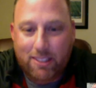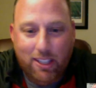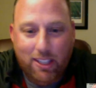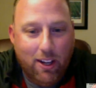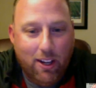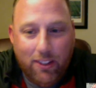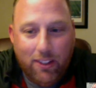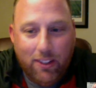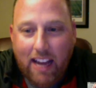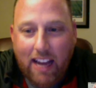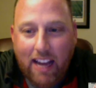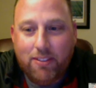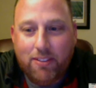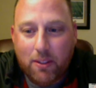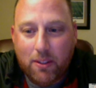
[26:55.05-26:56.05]
You
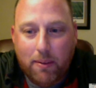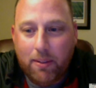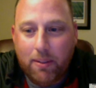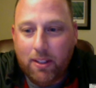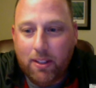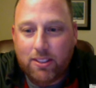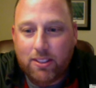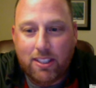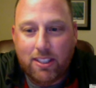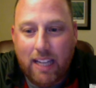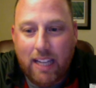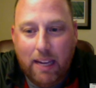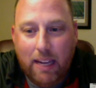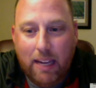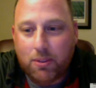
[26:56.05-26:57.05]
have to remember those good
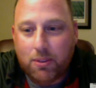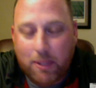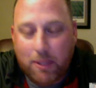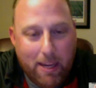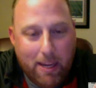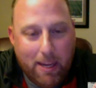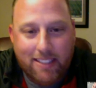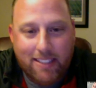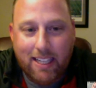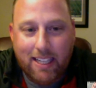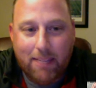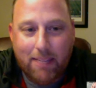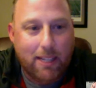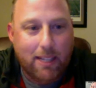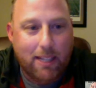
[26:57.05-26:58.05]
times for when the bad
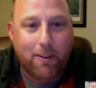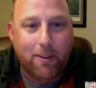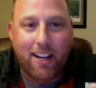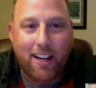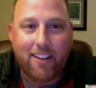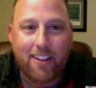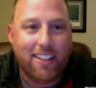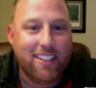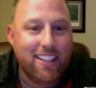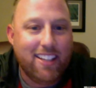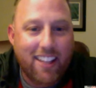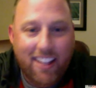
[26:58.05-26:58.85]
times come around,